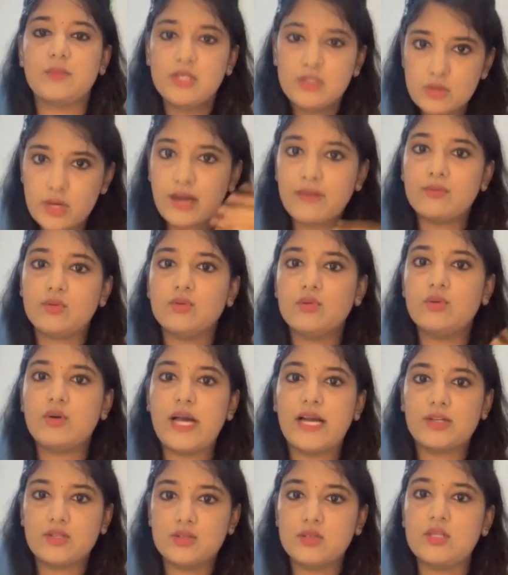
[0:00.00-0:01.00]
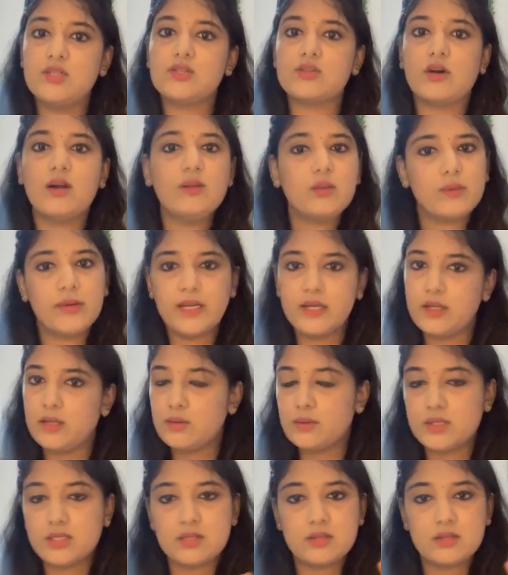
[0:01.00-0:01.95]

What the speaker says: you have to actually solve 200